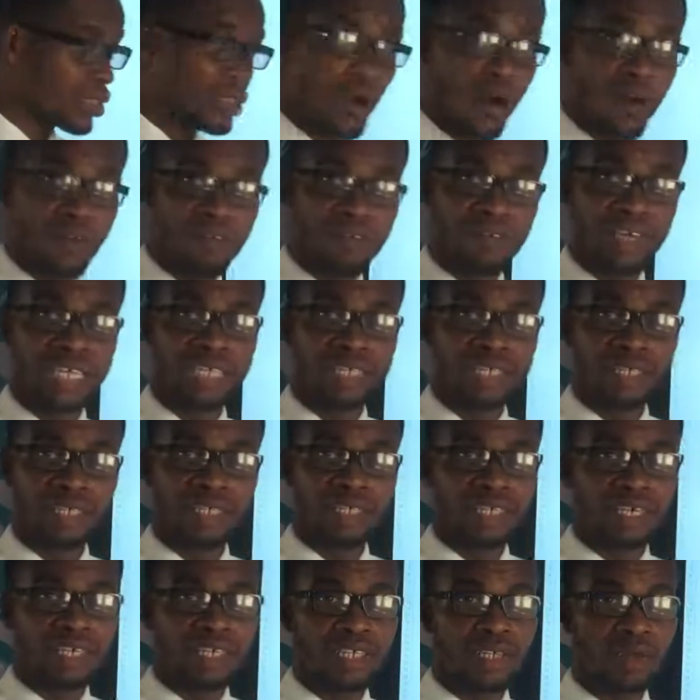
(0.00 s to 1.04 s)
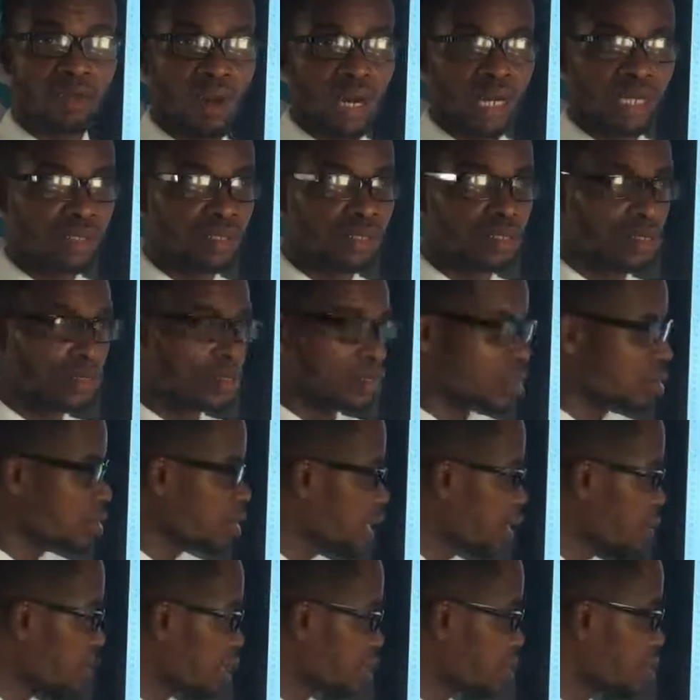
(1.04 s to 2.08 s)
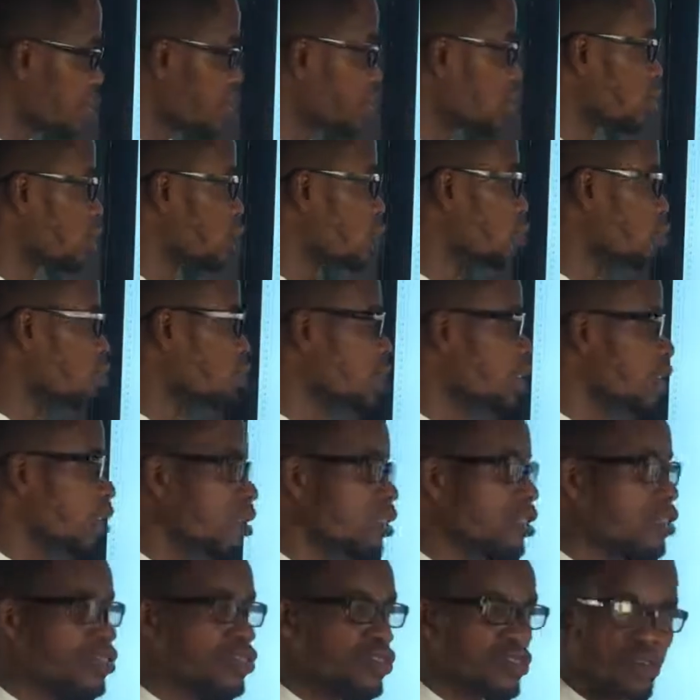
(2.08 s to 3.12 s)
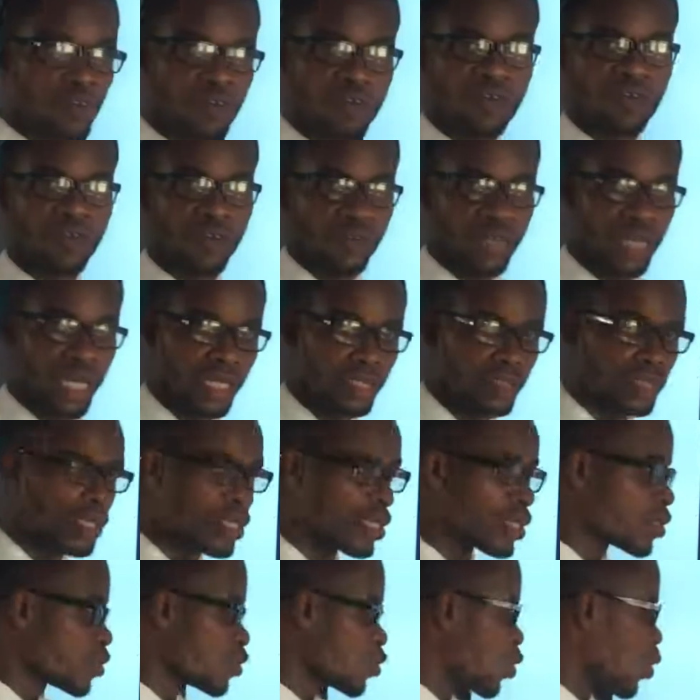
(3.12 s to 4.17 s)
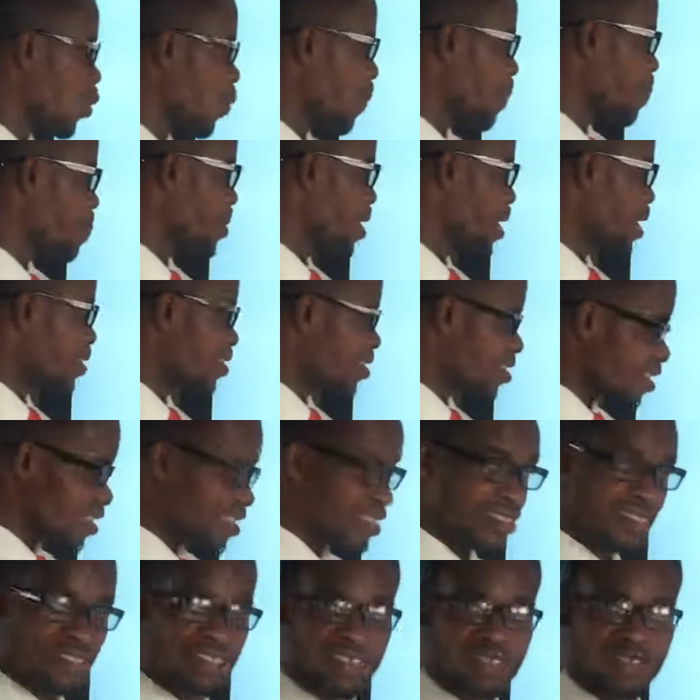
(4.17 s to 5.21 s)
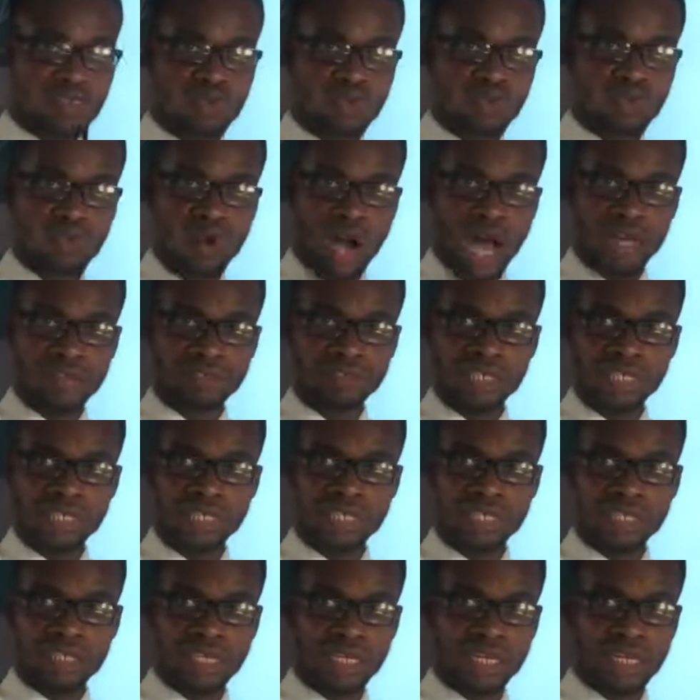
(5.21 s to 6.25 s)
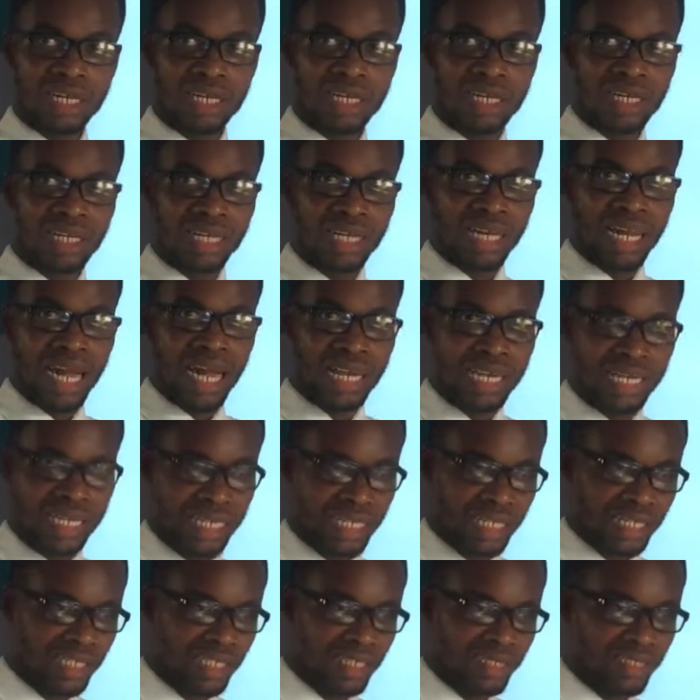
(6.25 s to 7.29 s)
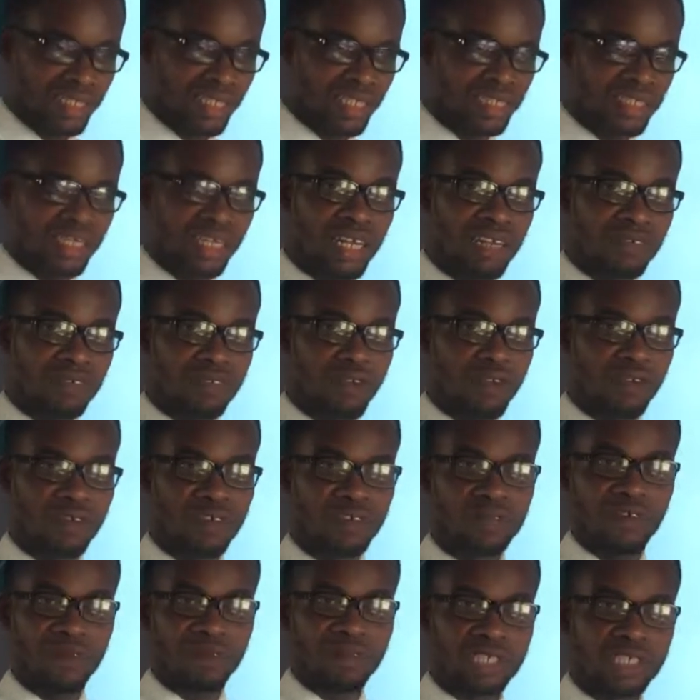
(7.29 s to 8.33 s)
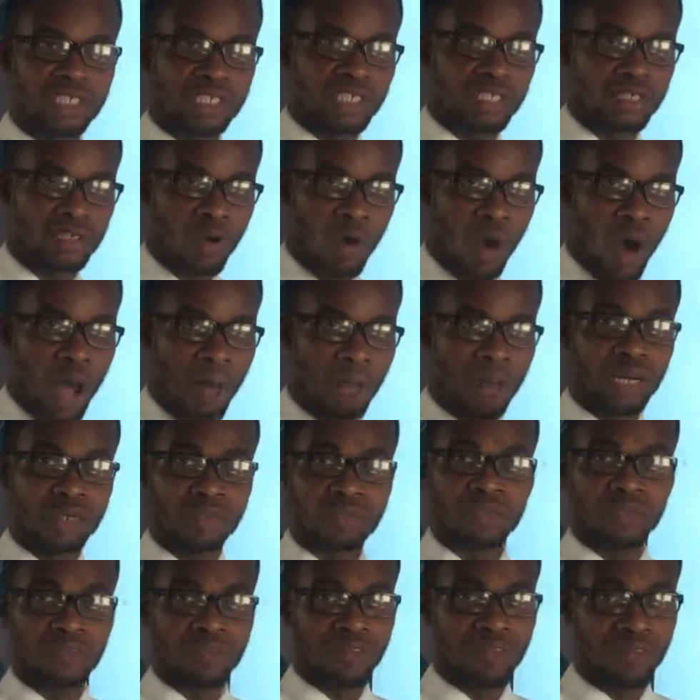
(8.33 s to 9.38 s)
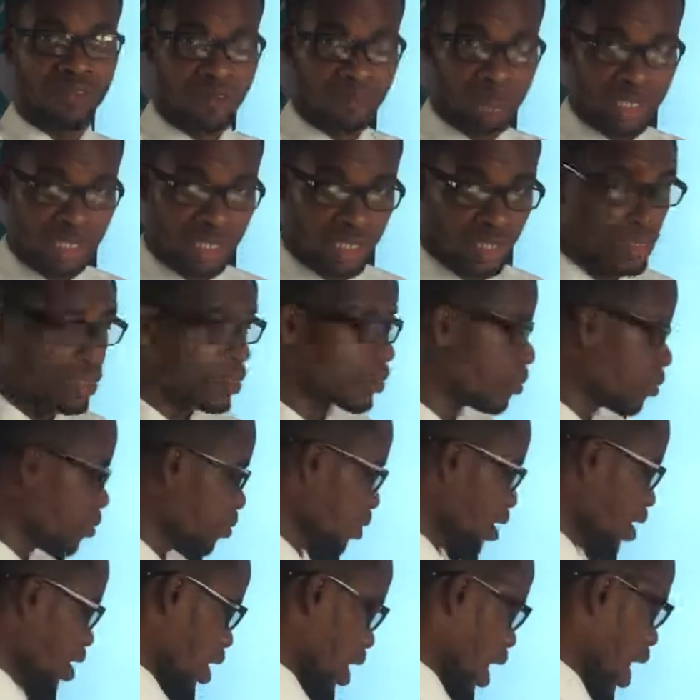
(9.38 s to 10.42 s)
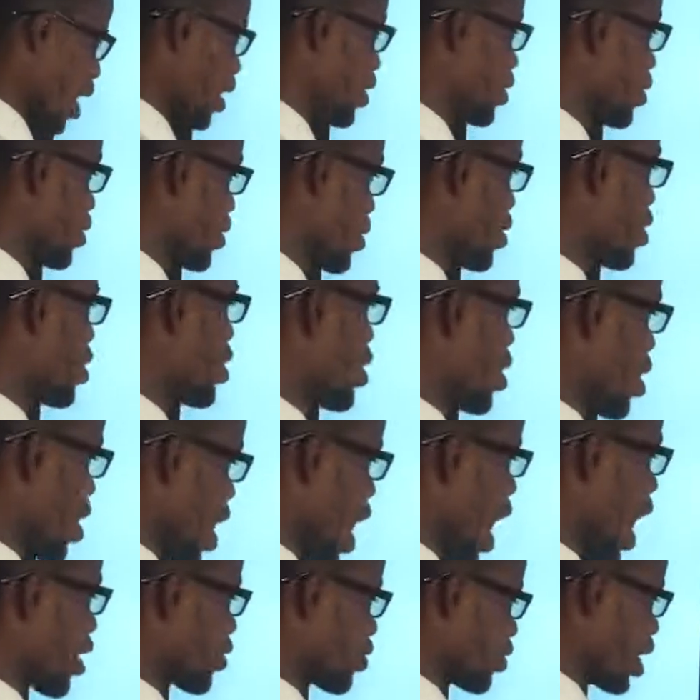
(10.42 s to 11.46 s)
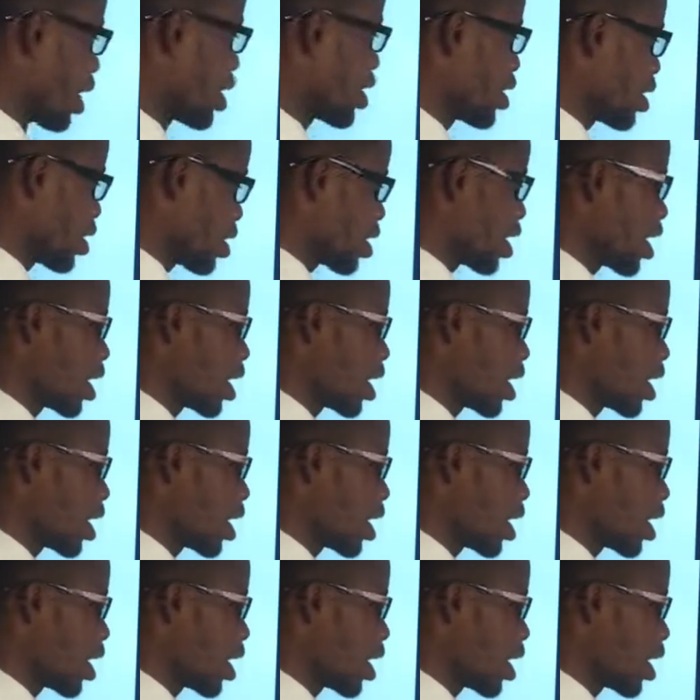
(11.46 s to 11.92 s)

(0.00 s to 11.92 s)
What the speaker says: offending anyone, otherwise you could be sued for that. So citizens who actually lack certain level of information or amount of information can actually